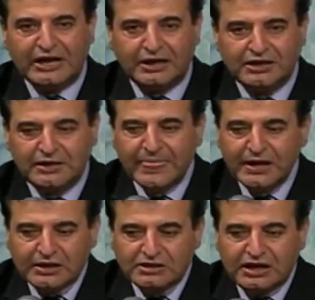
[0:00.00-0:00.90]
They
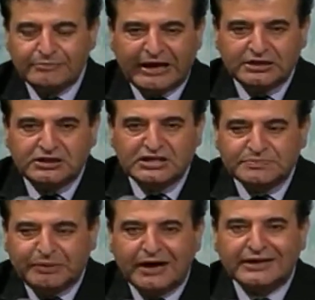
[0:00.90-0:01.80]
made these
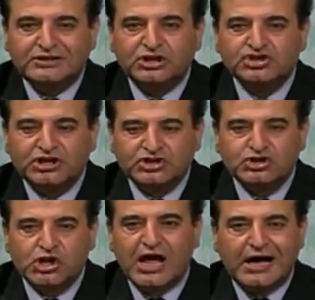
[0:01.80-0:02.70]
politicians
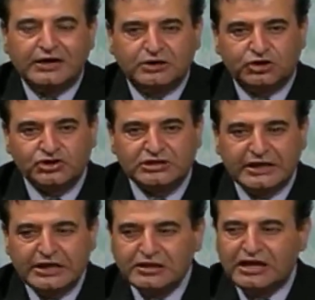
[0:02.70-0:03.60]
liars. They made
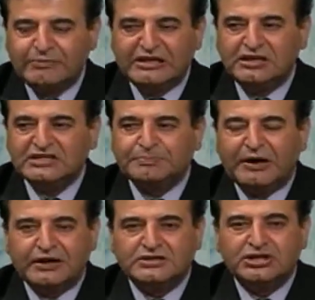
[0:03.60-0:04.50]
these
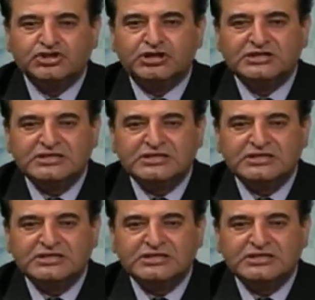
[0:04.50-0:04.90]
politicians sell